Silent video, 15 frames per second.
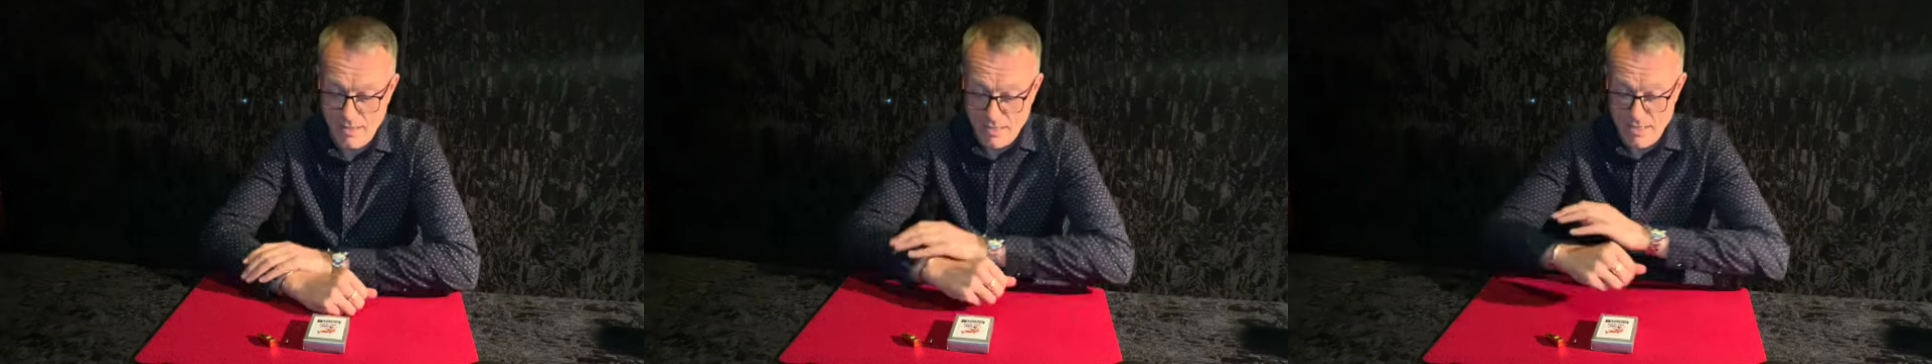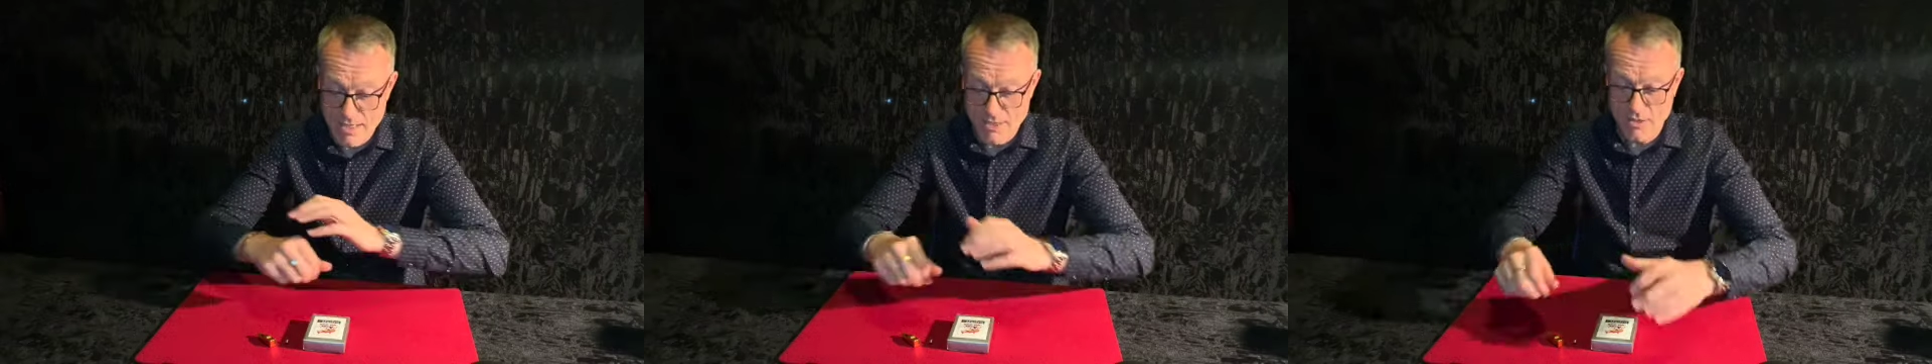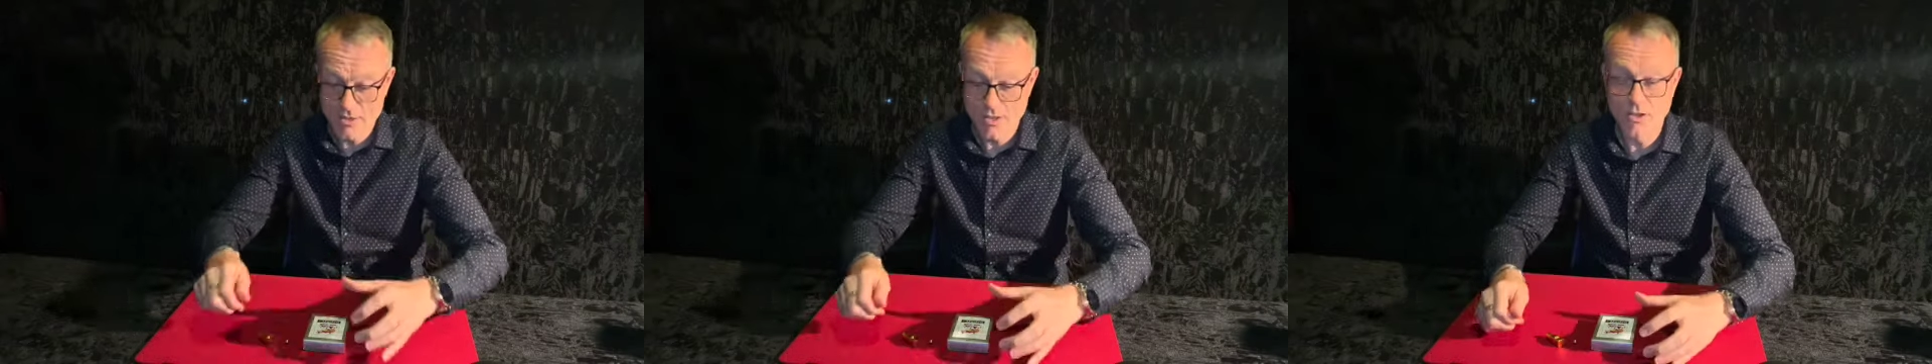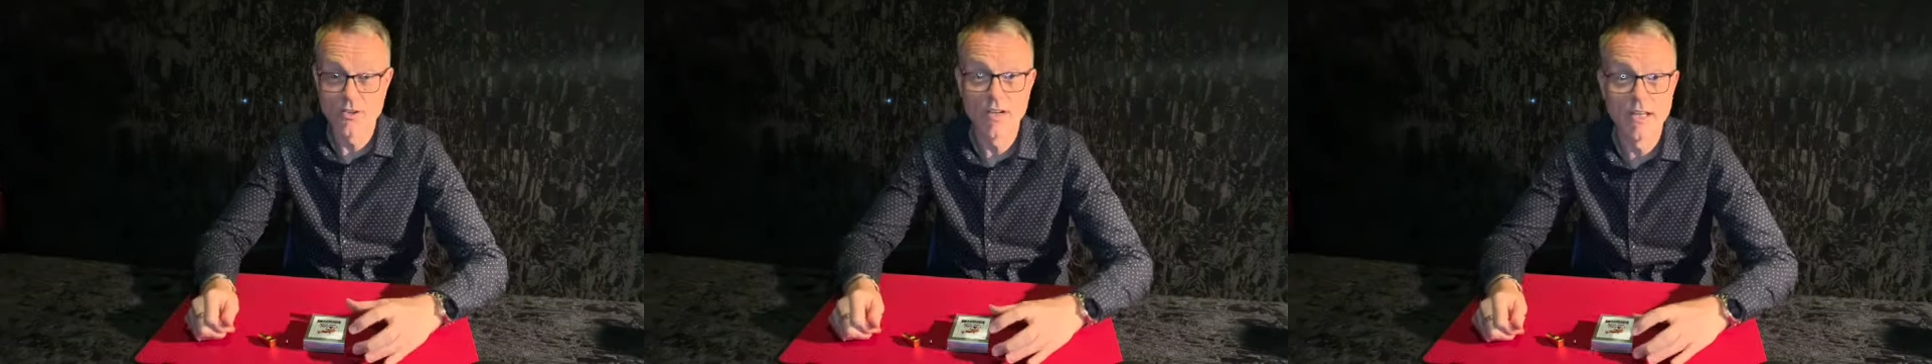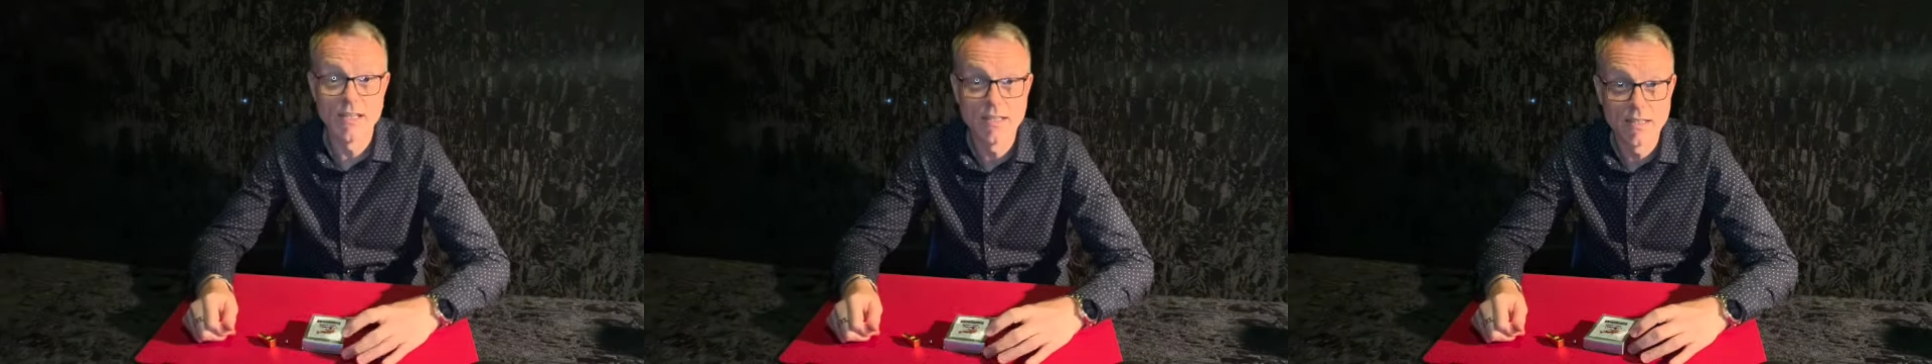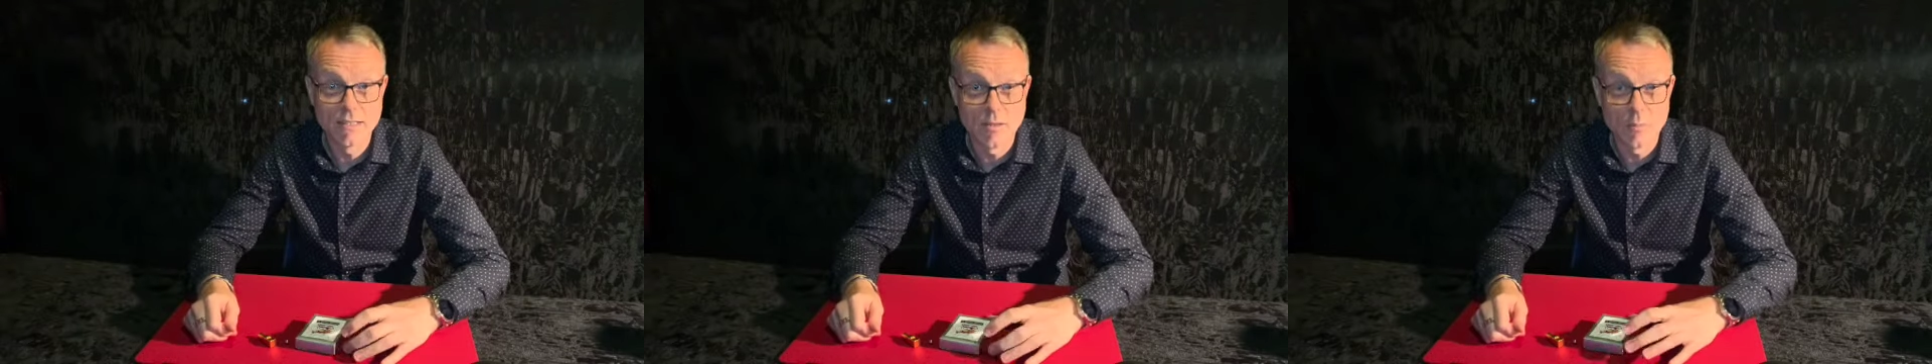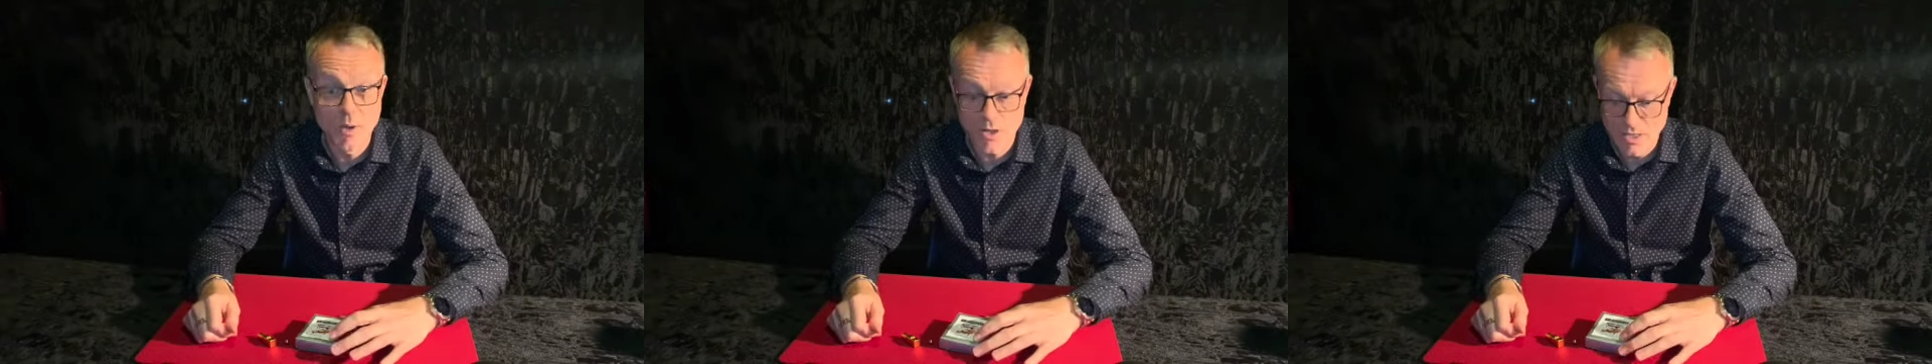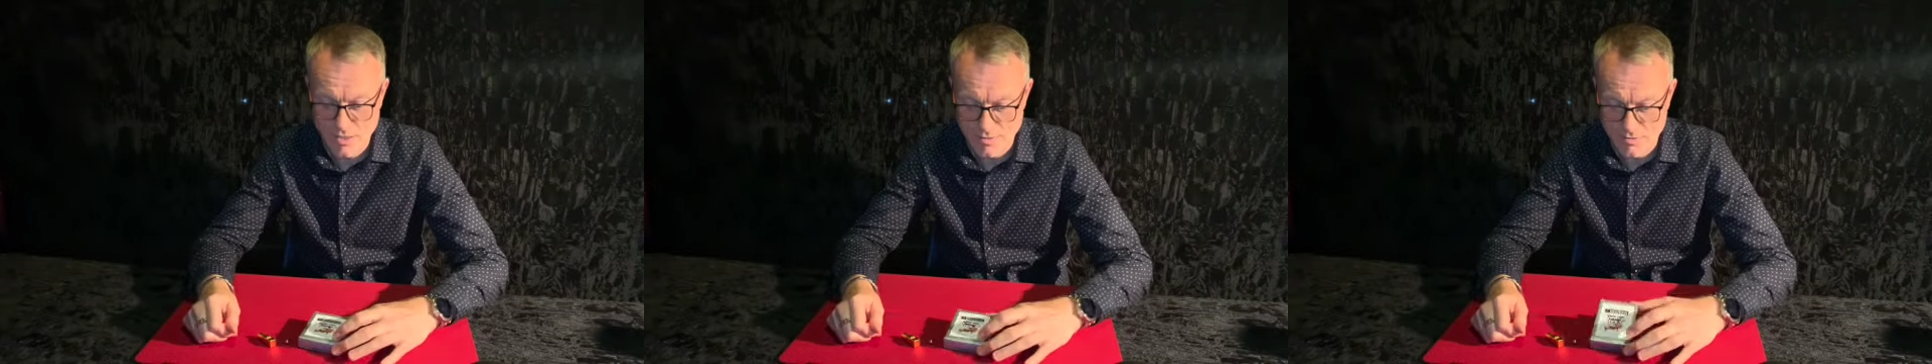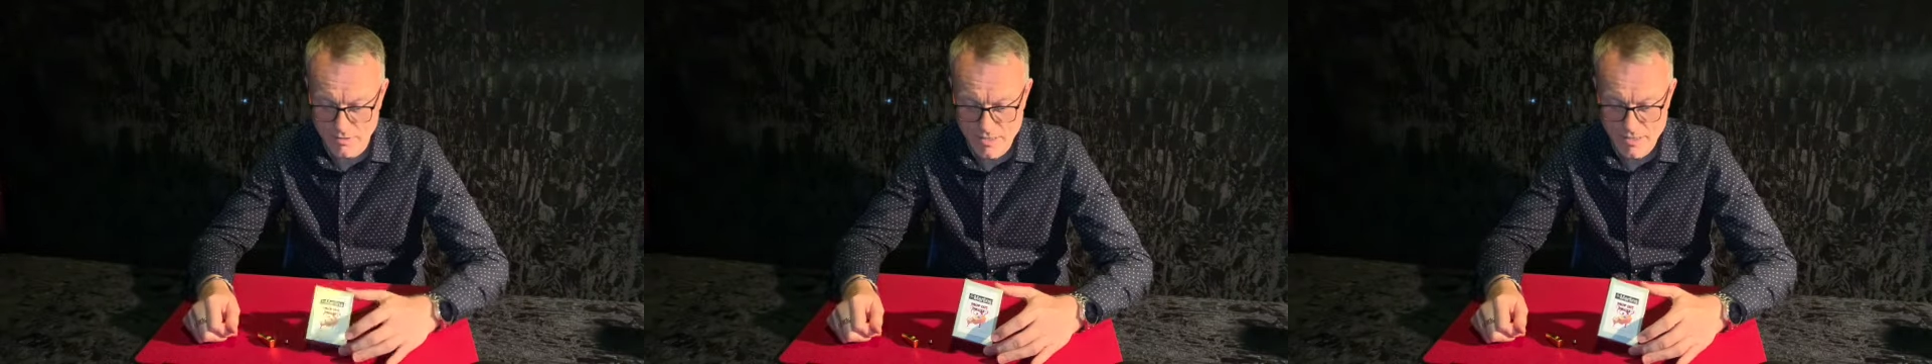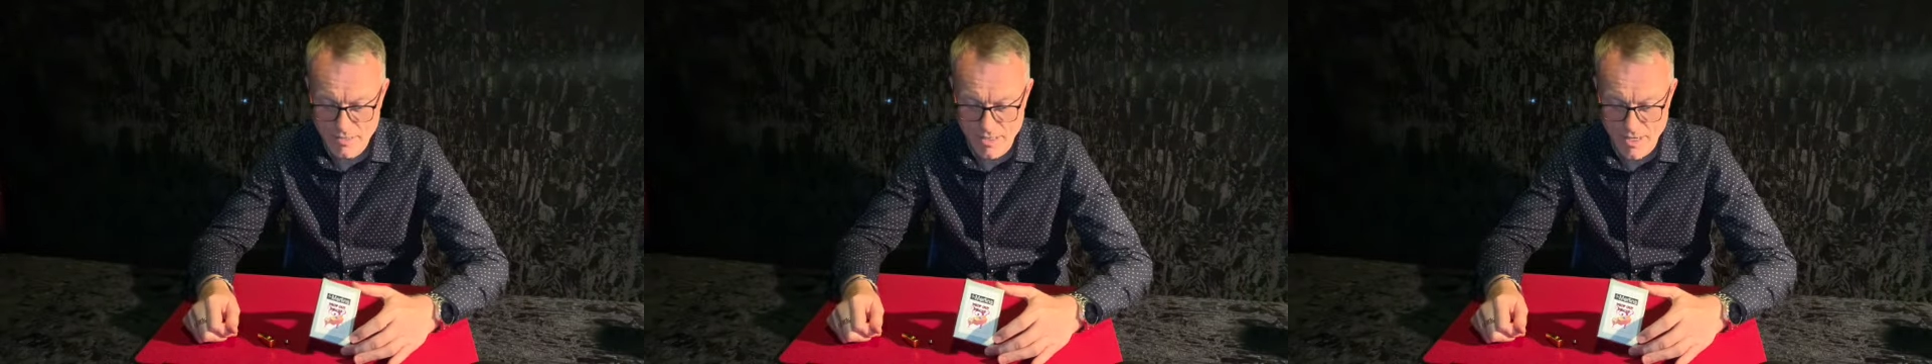Here's another great little pocket
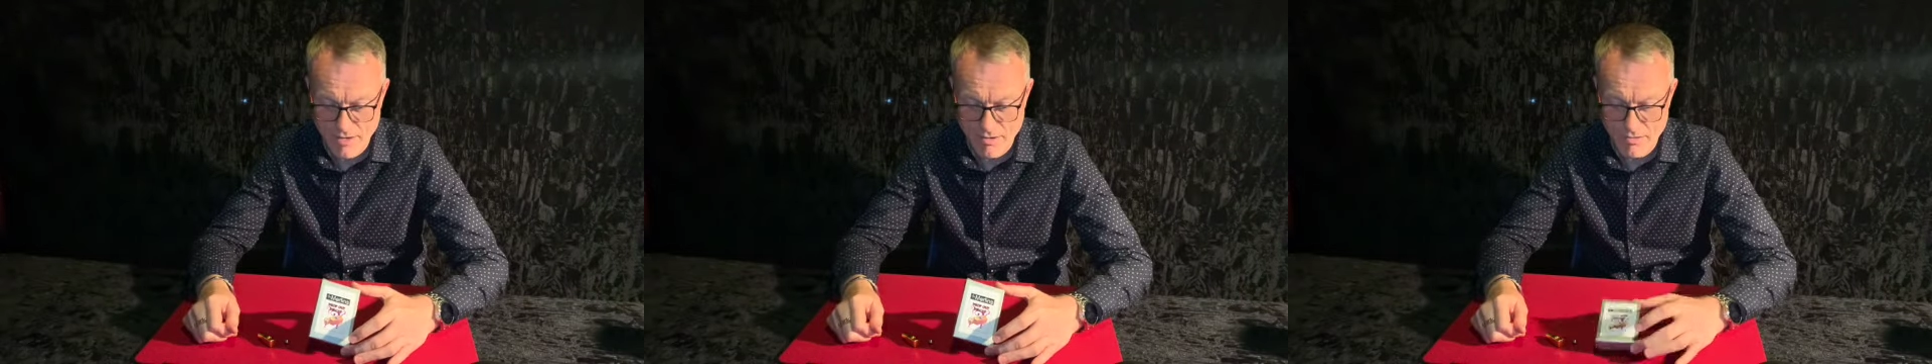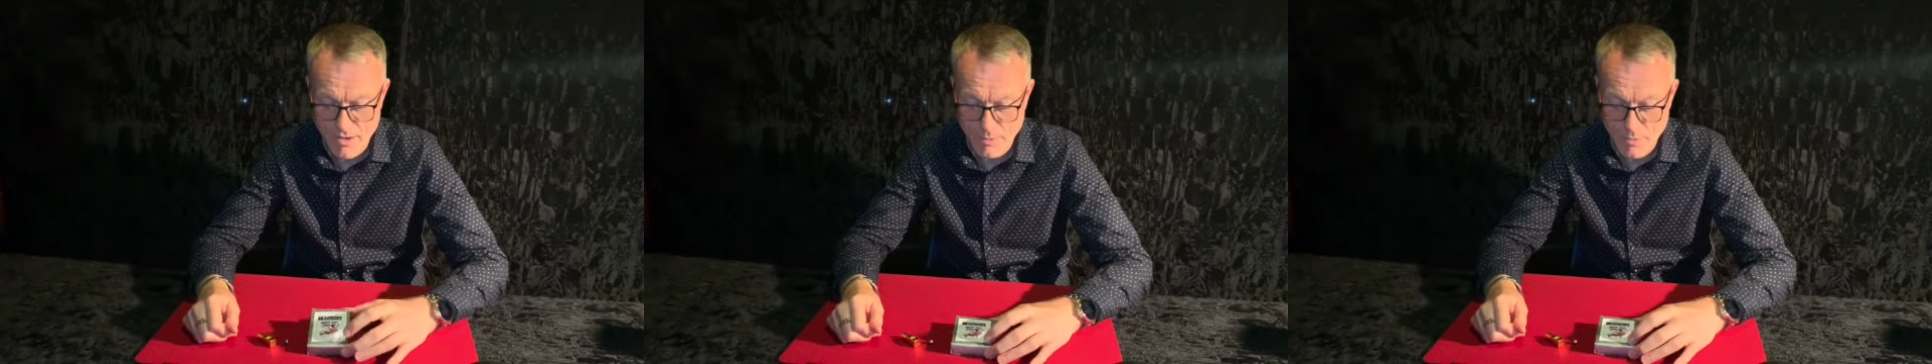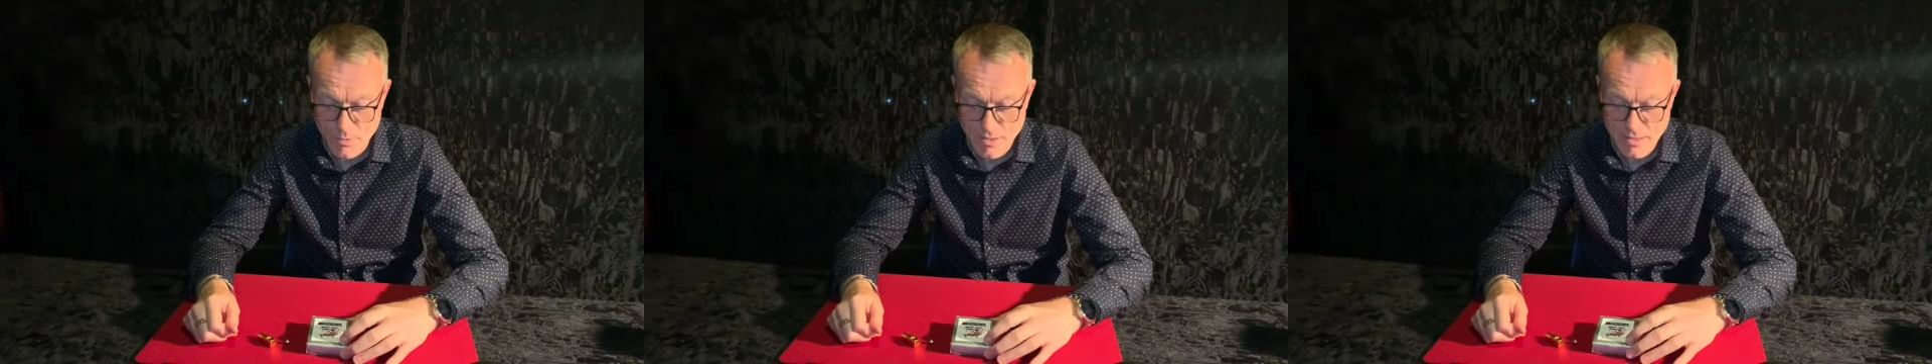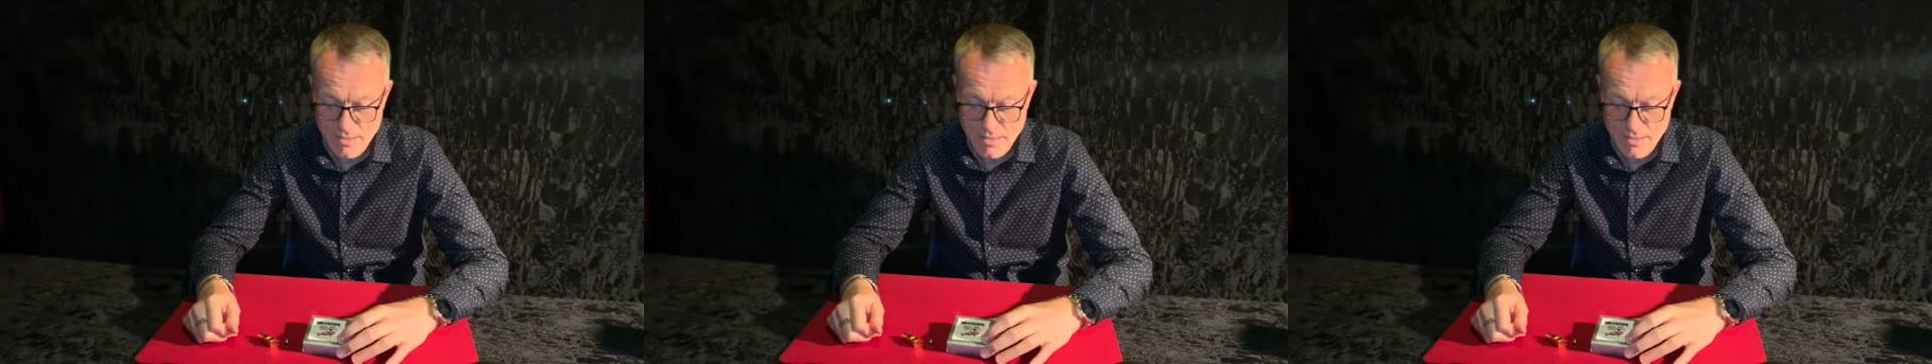novelty to carry around with you.